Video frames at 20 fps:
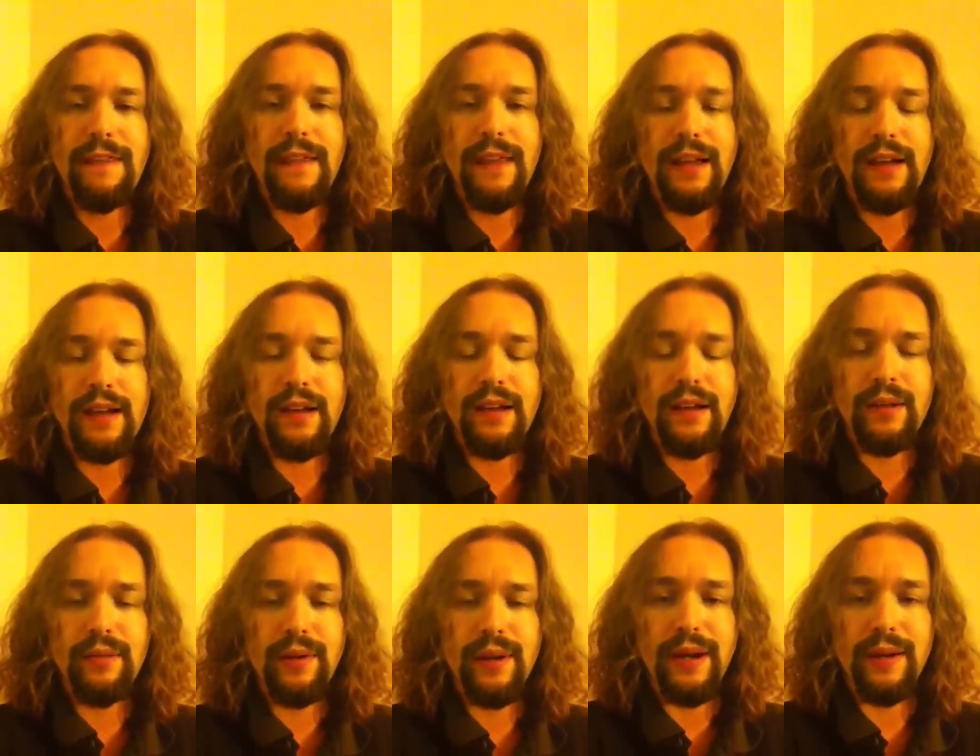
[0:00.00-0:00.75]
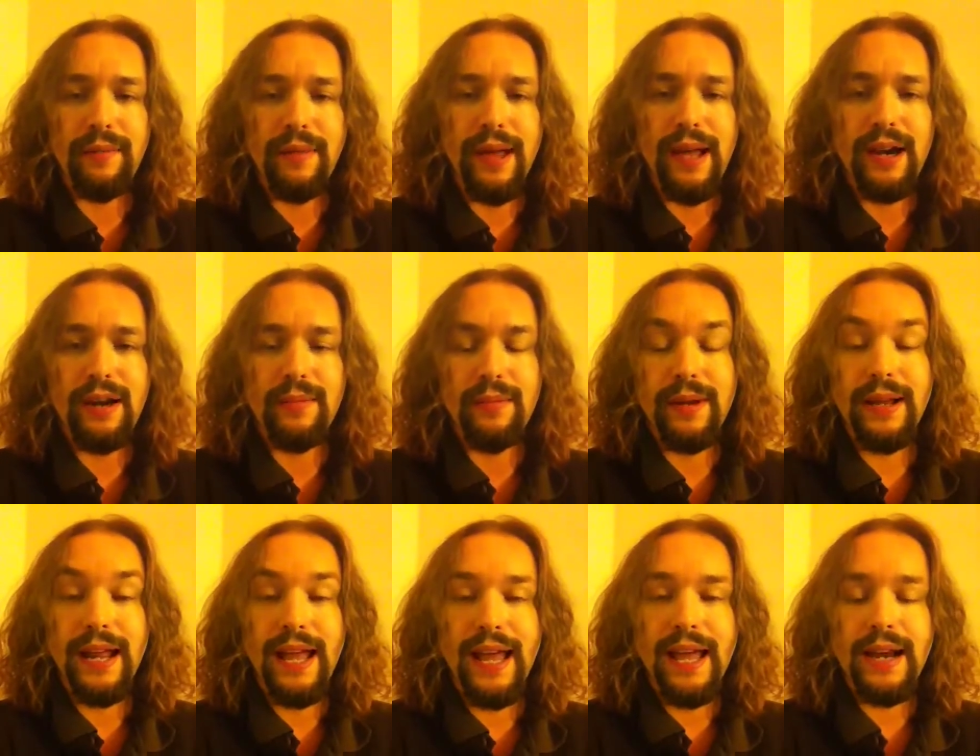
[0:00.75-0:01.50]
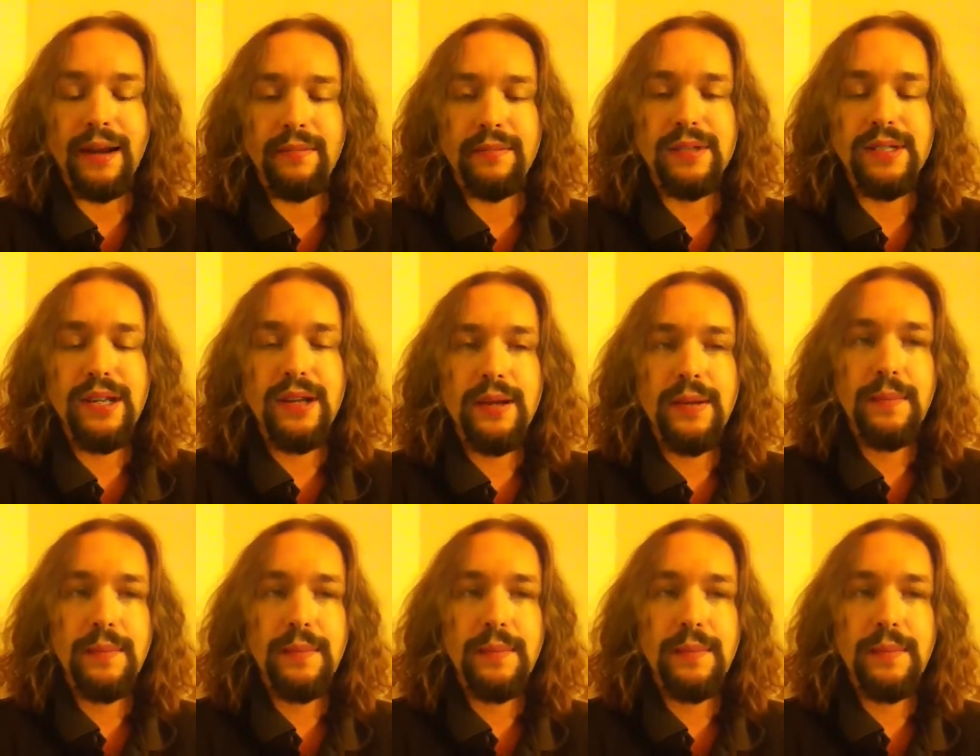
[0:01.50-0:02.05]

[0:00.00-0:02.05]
well, not matter, but atoms.